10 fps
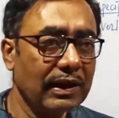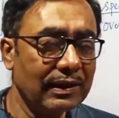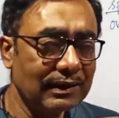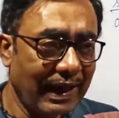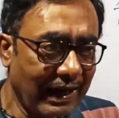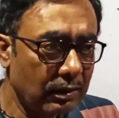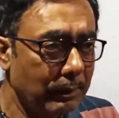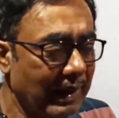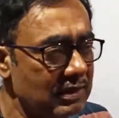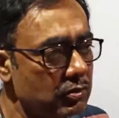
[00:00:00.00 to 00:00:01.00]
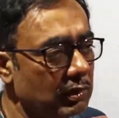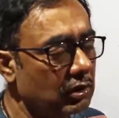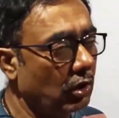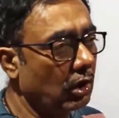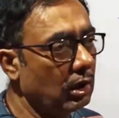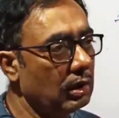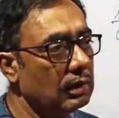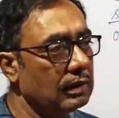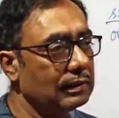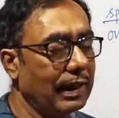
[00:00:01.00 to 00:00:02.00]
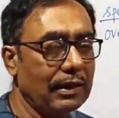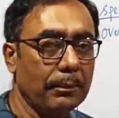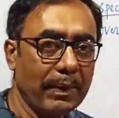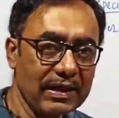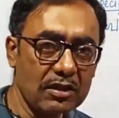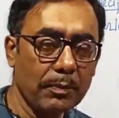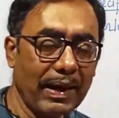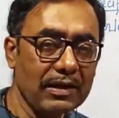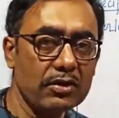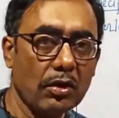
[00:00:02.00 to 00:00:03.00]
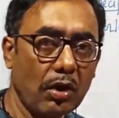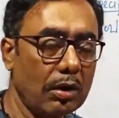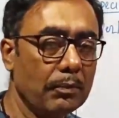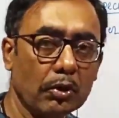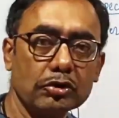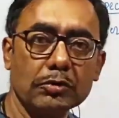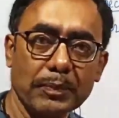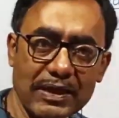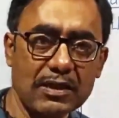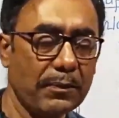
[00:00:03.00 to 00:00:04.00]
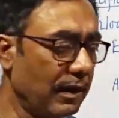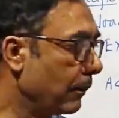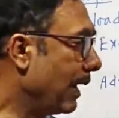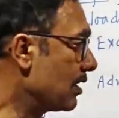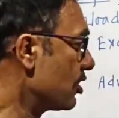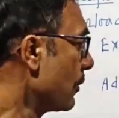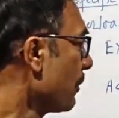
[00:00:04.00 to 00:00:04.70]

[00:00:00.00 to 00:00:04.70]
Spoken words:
then that match will call that best match or most specific match.